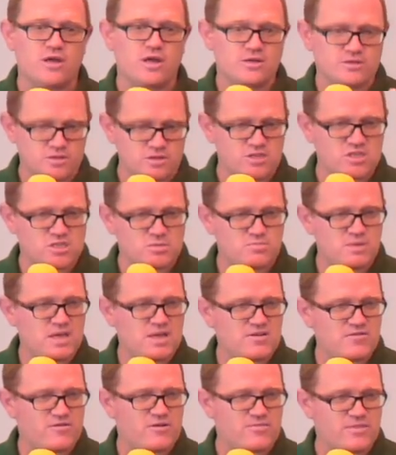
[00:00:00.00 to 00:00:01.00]
to speak
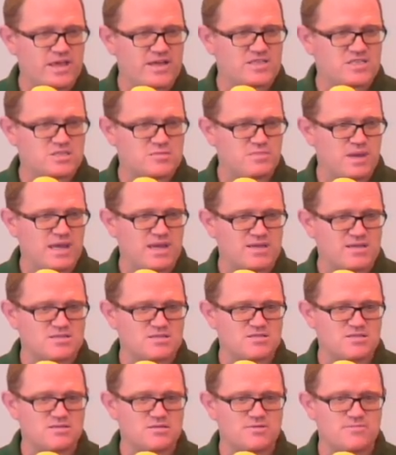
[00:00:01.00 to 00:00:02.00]
from that space.